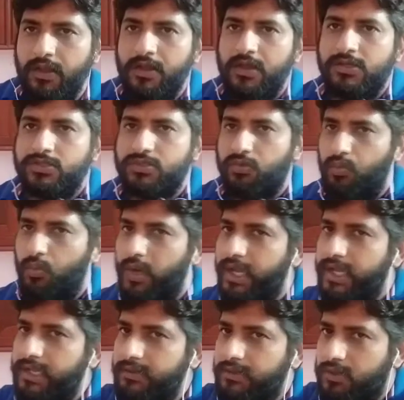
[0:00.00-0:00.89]
So
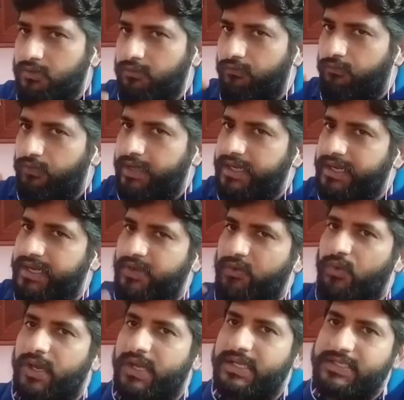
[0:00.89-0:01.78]
why we
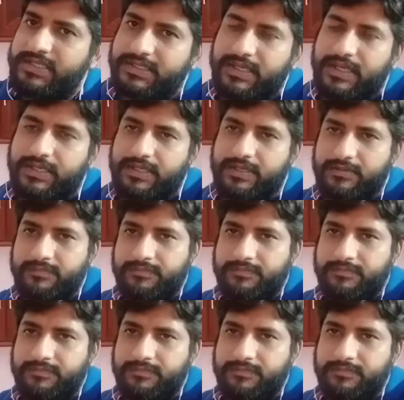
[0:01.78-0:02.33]
require a starter?